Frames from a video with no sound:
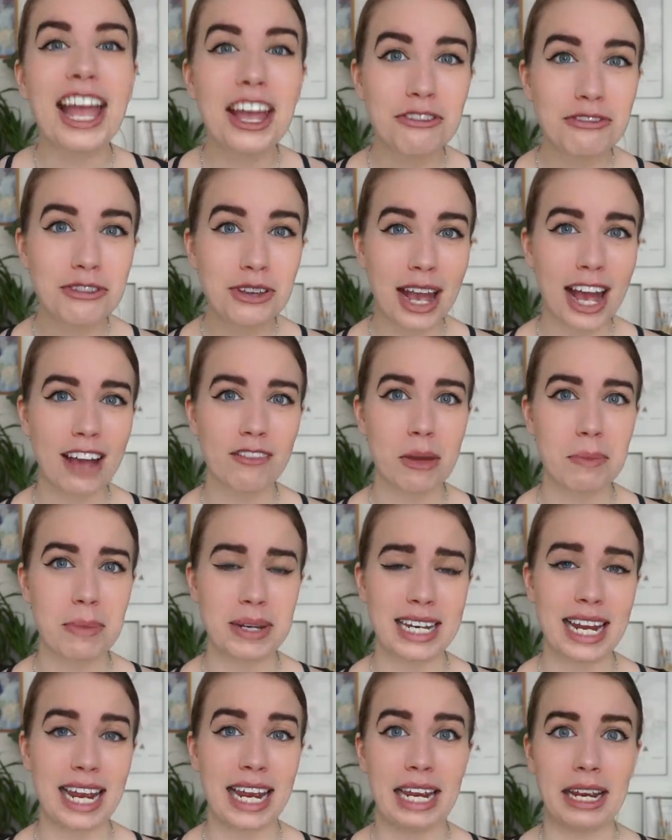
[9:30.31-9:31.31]
If you have a
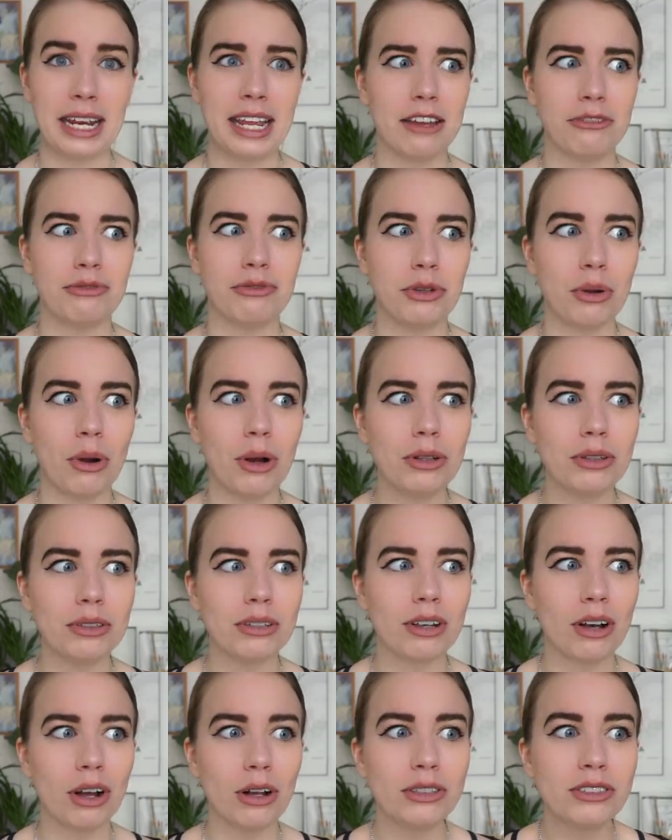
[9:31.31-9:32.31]
bidet, if you
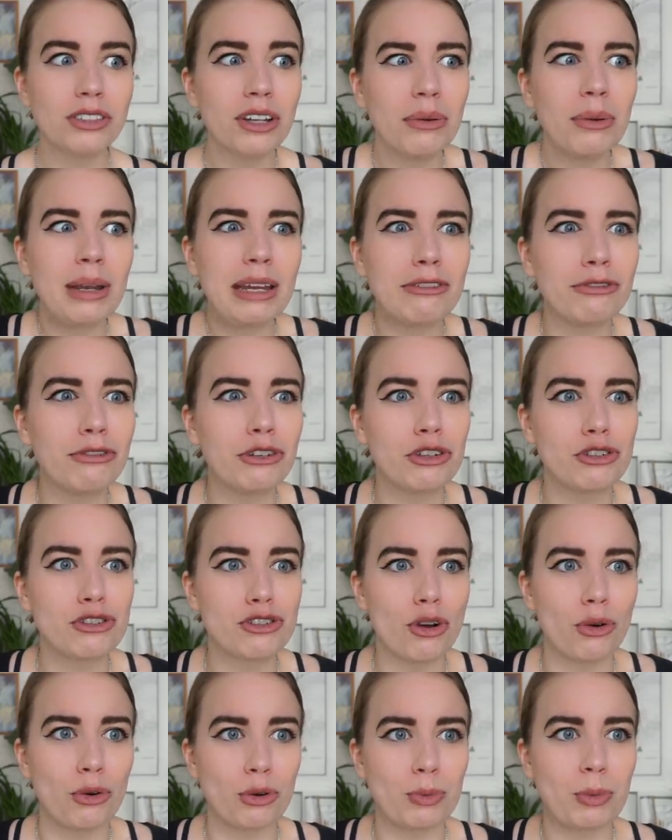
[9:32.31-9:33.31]
also if you
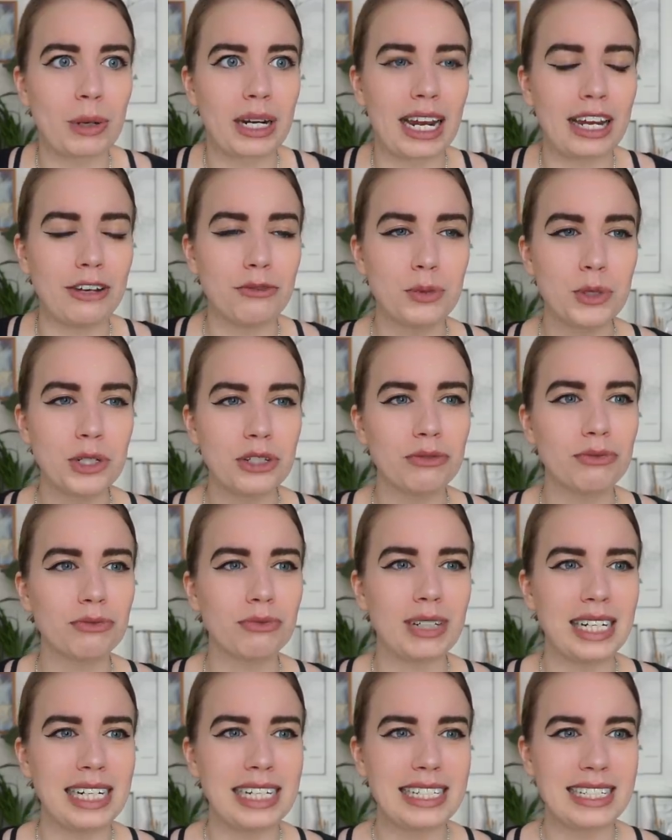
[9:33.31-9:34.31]
don't, but I wouldn't
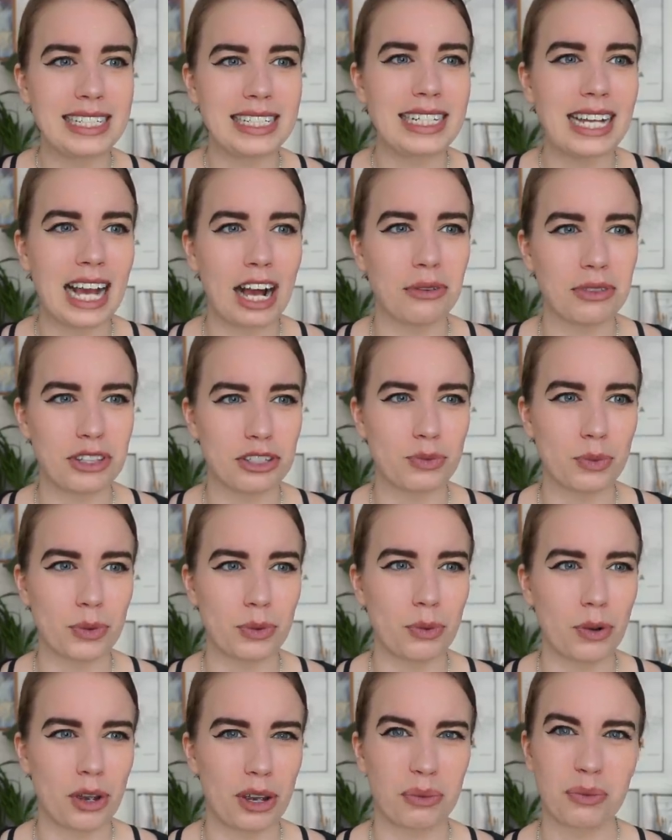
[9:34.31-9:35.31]
really see how this
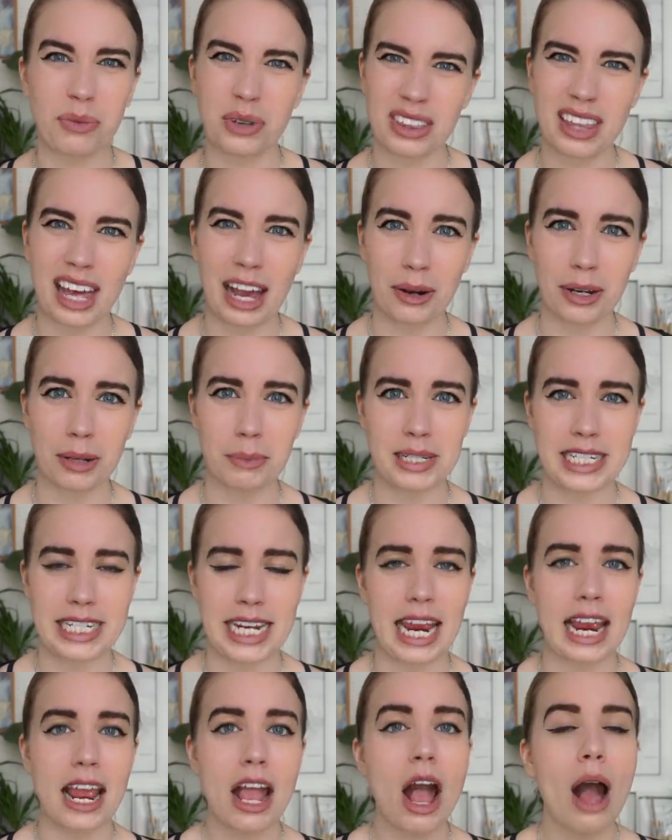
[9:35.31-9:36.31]
would work without a
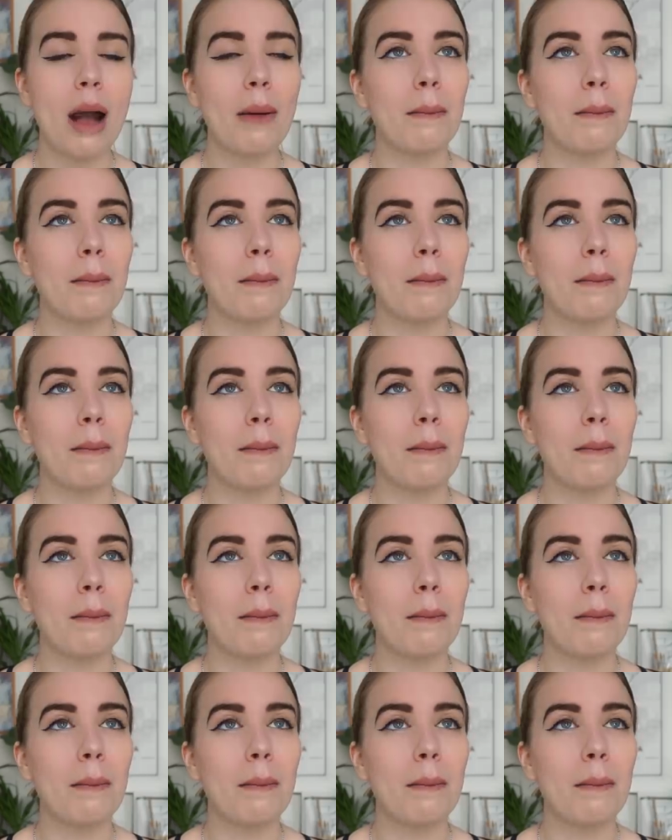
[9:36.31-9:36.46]
bidet,